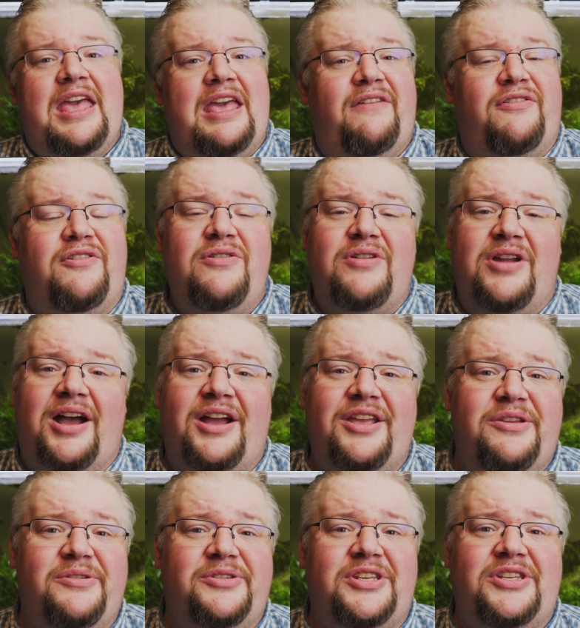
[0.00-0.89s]
If you're
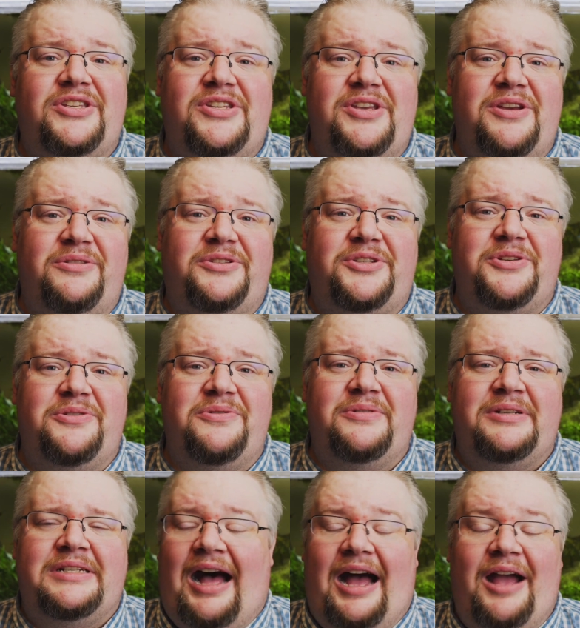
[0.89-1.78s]
not using
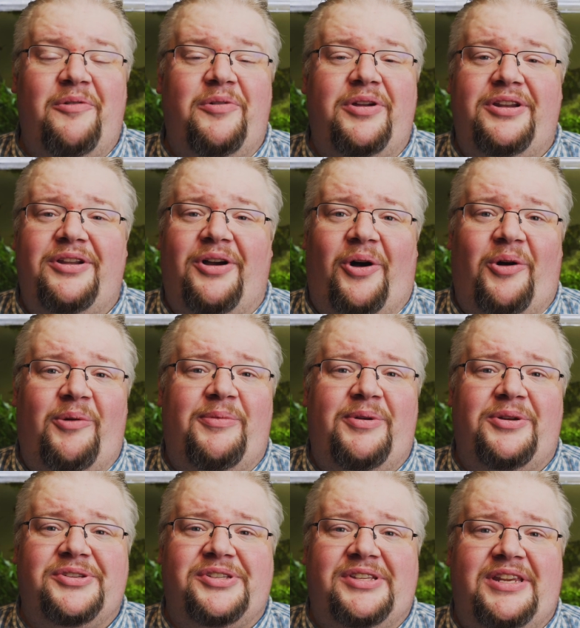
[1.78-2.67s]
CO2, I would
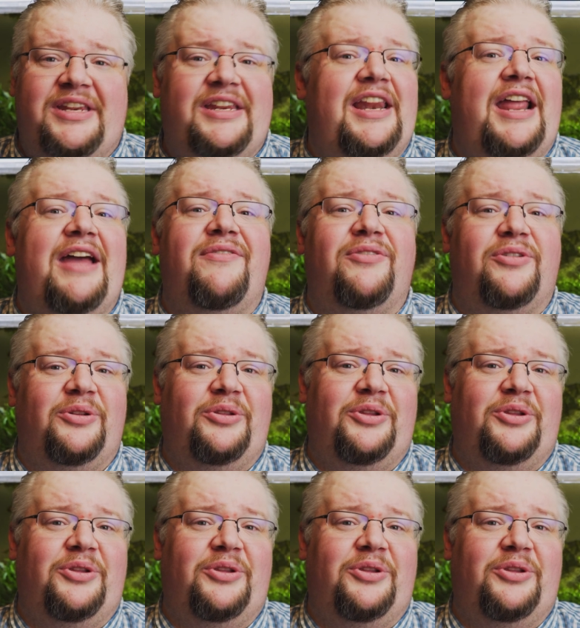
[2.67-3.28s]
almost never